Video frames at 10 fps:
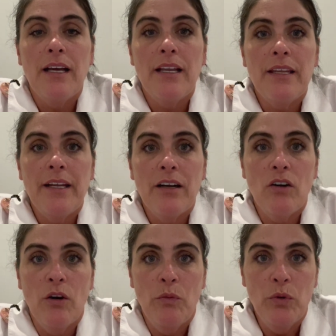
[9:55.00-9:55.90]
there
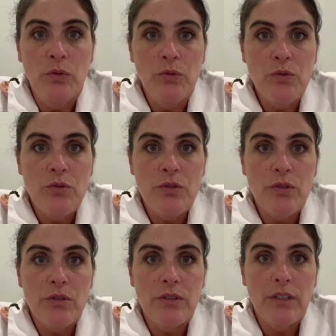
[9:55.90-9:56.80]
are rules
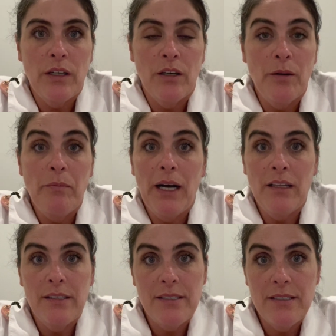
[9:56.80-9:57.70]
and
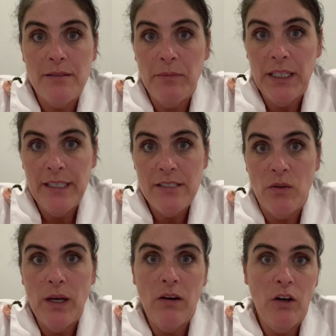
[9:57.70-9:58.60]
policies in place on
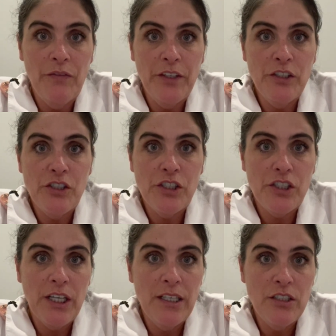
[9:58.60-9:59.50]
how often you should
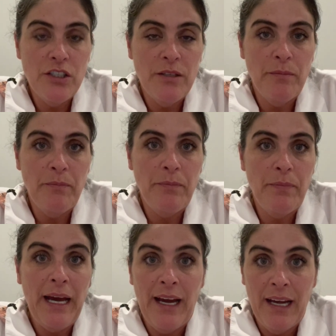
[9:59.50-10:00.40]
change the
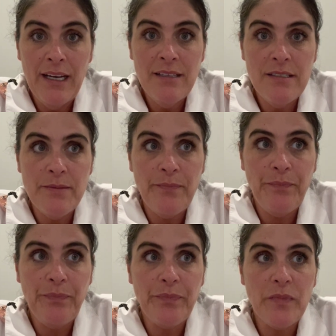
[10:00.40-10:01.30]
bags.
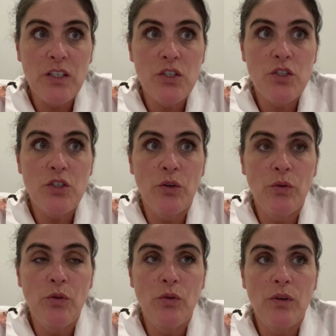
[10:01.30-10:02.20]
So